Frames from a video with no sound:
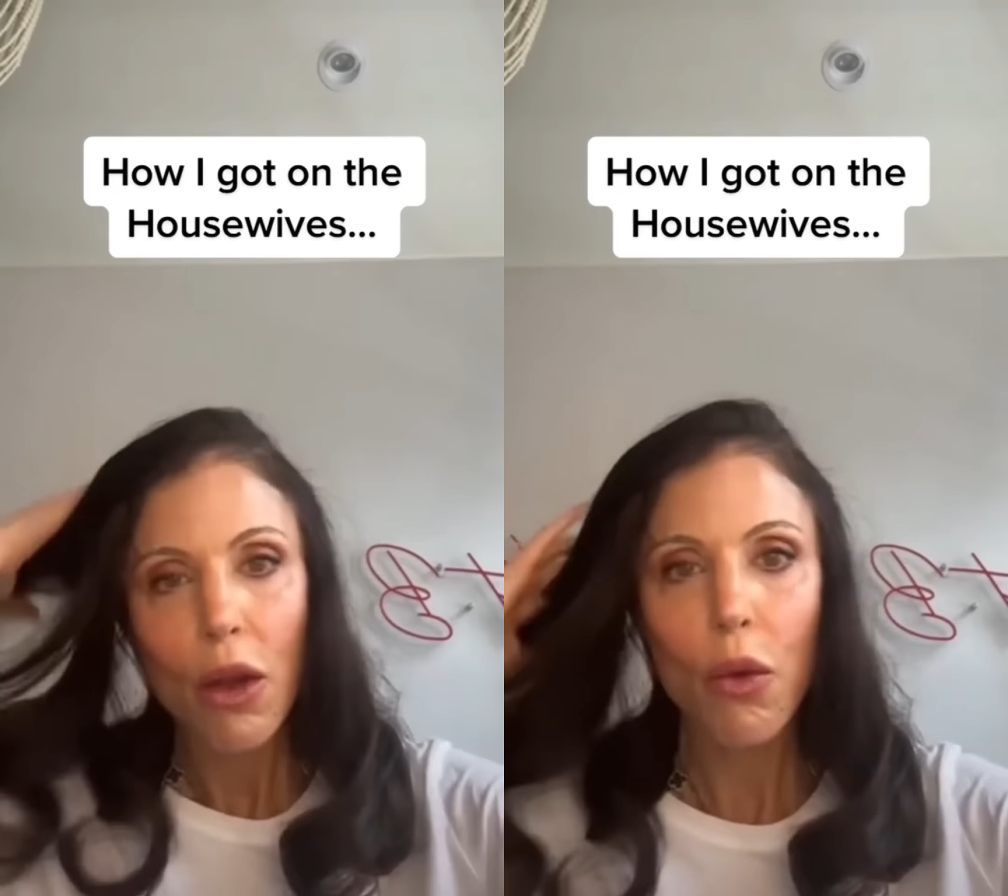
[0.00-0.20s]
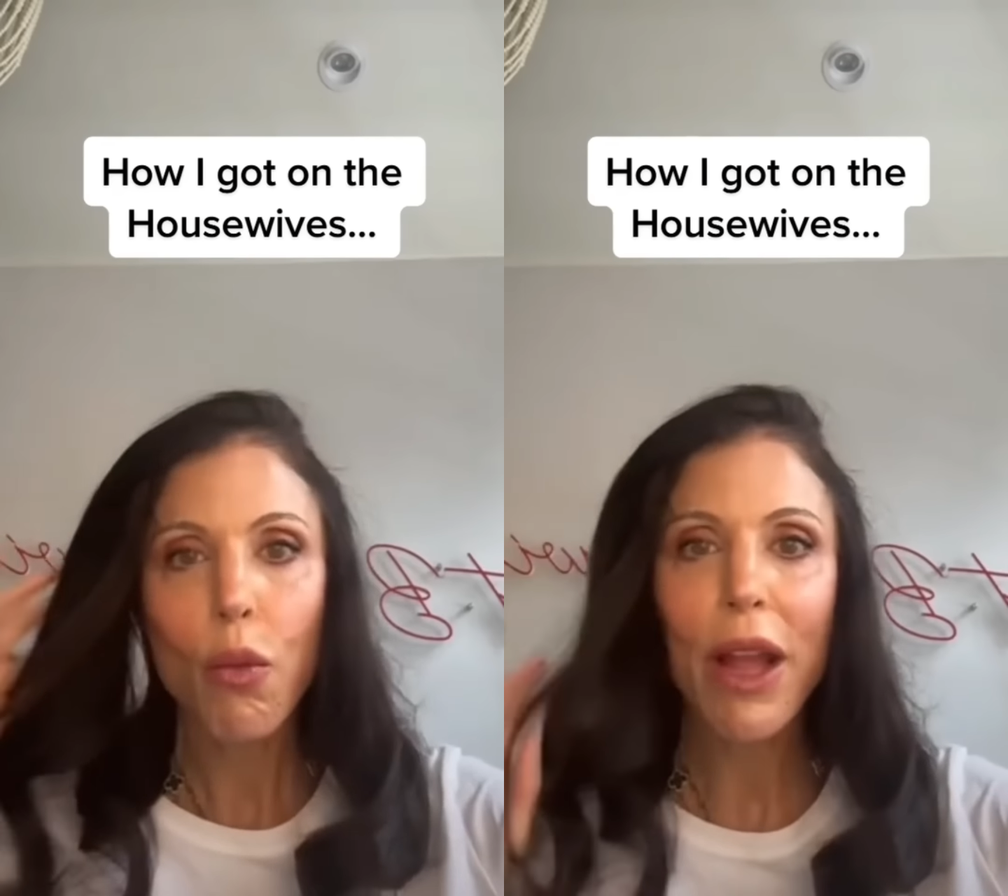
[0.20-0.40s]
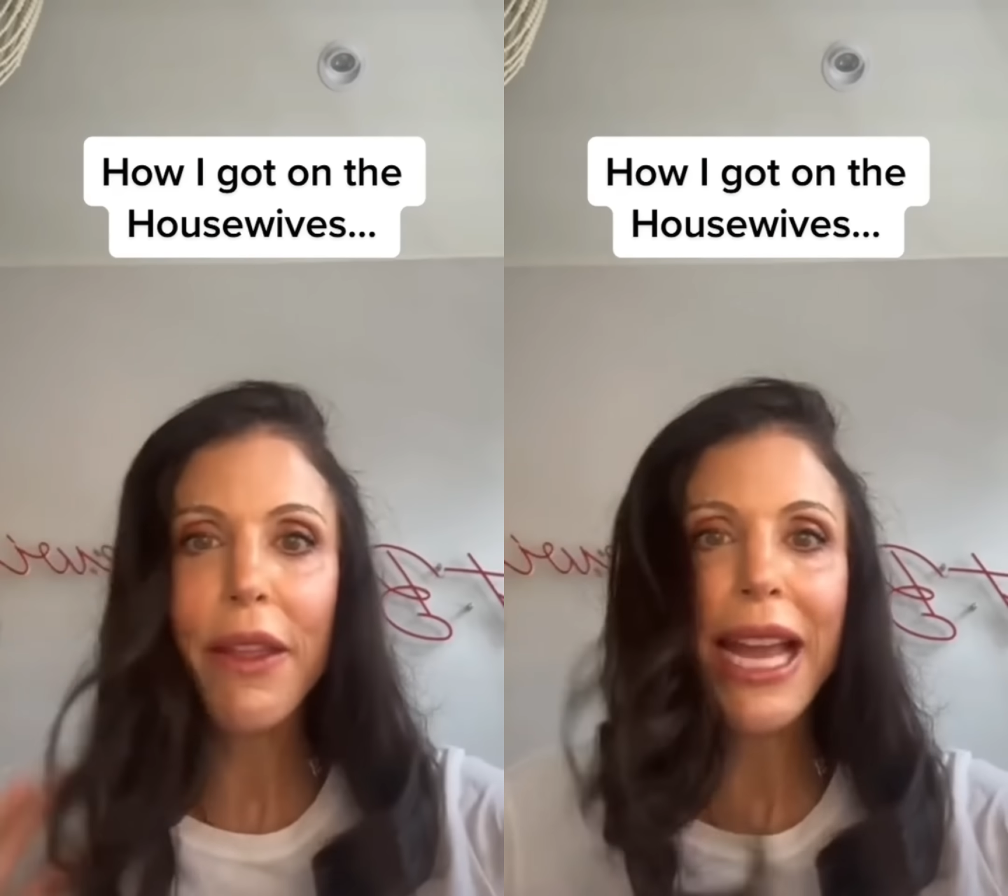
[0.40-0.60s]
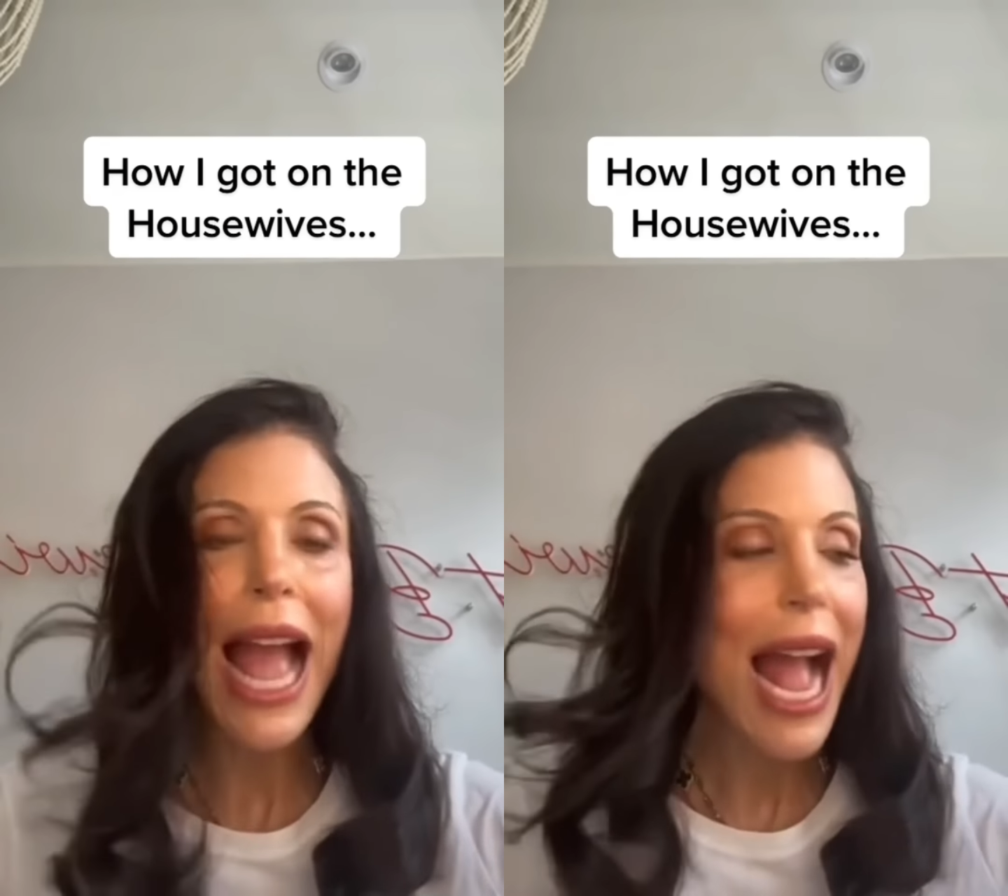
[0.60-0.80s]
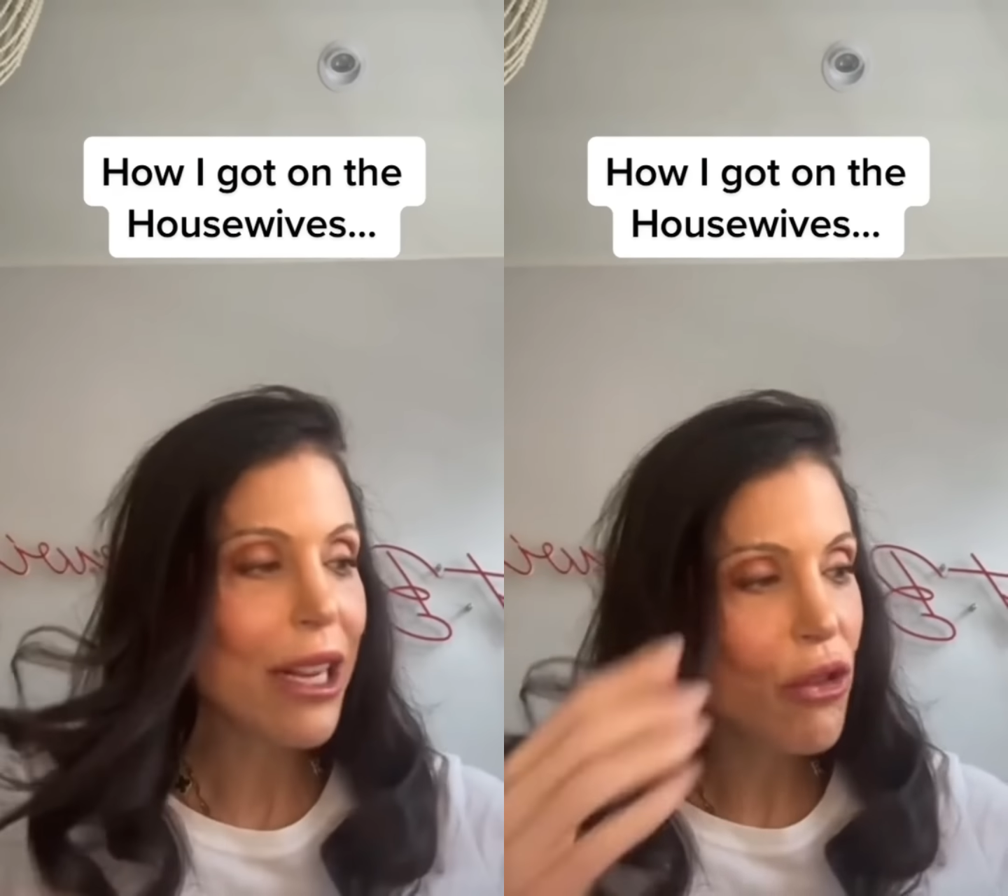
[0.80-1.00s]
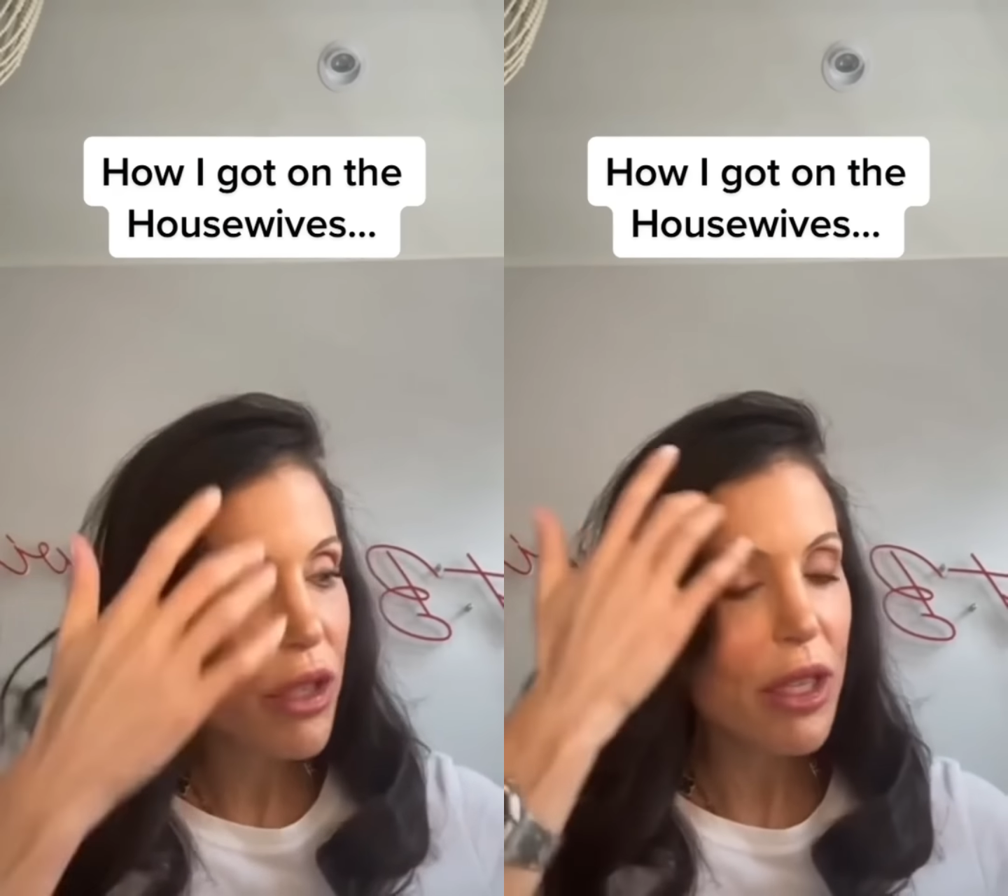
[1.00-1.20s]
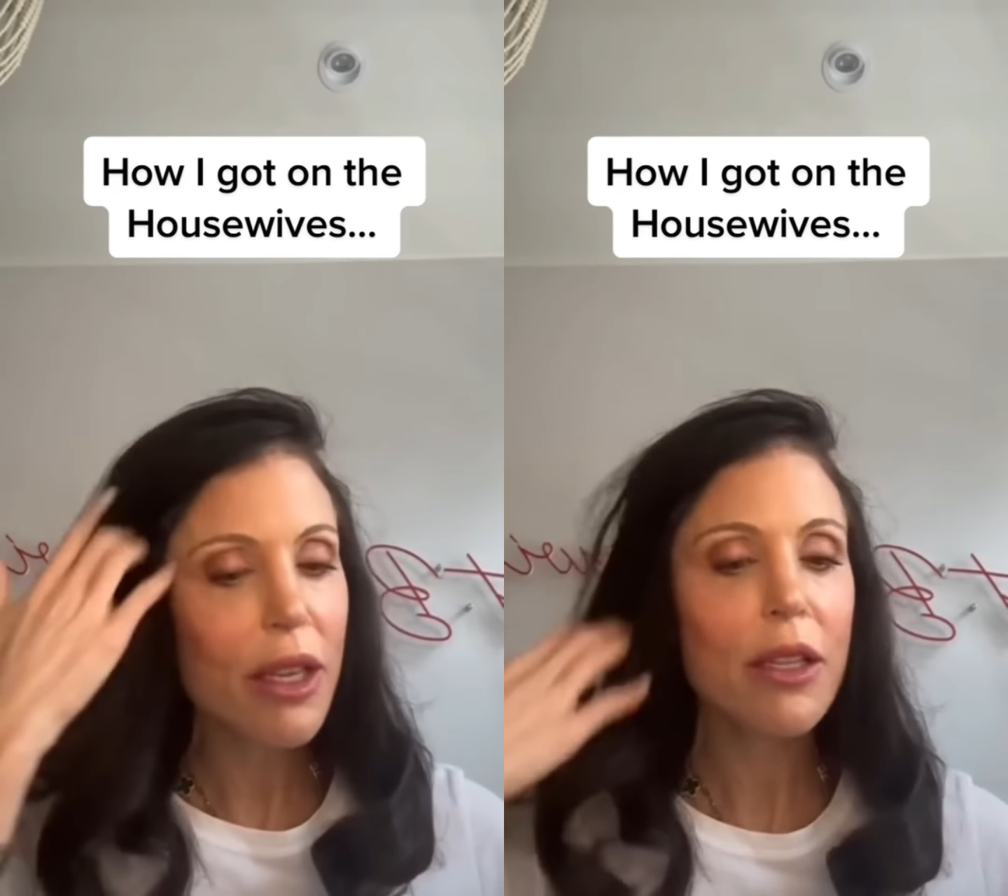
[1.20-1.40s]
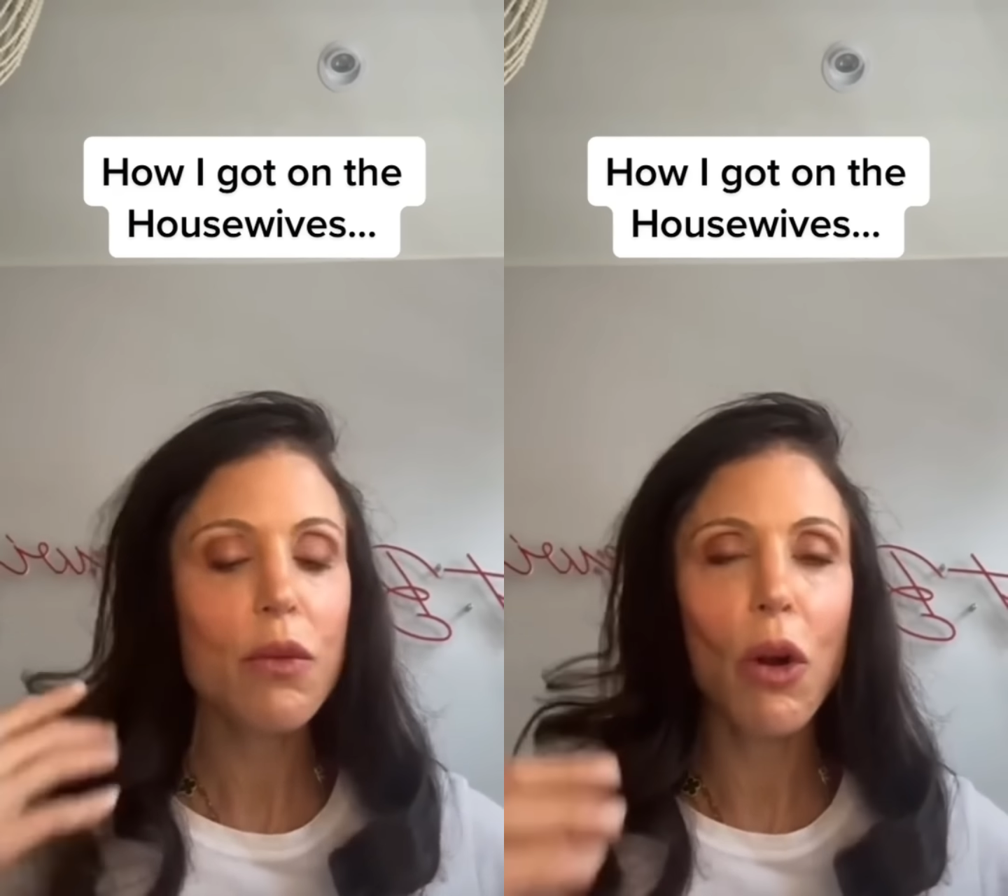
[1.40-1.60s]
when like
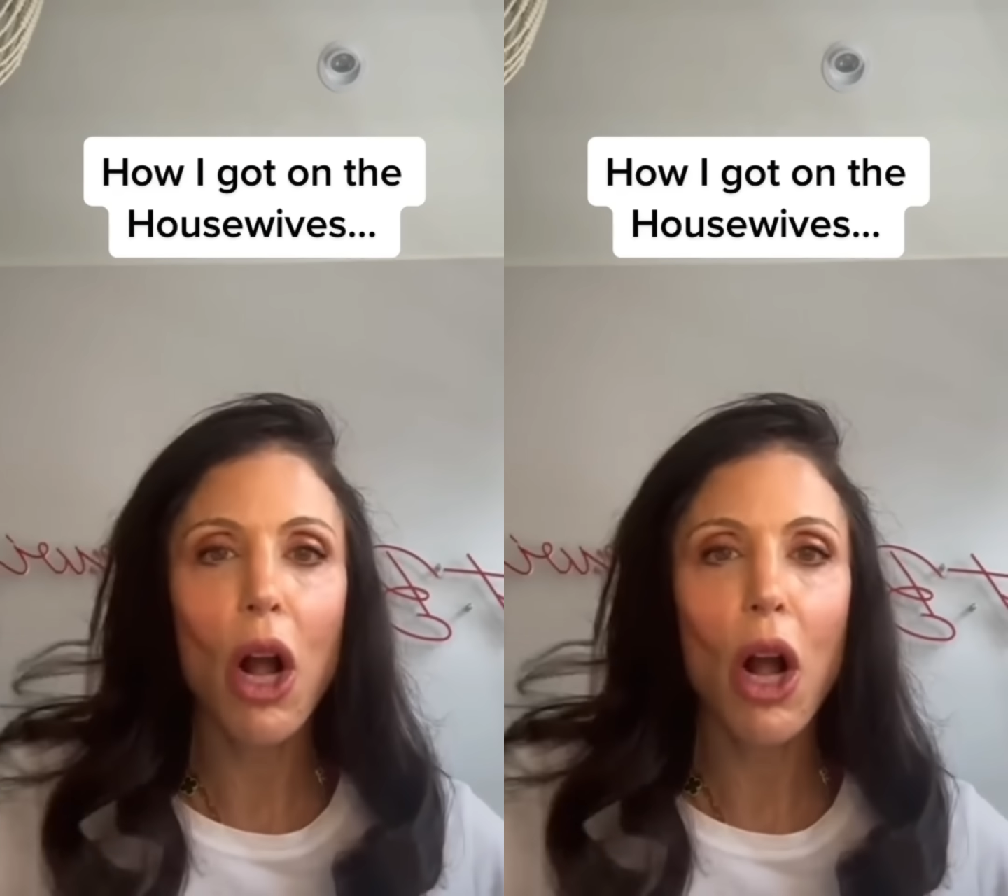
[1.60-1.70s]
actresses were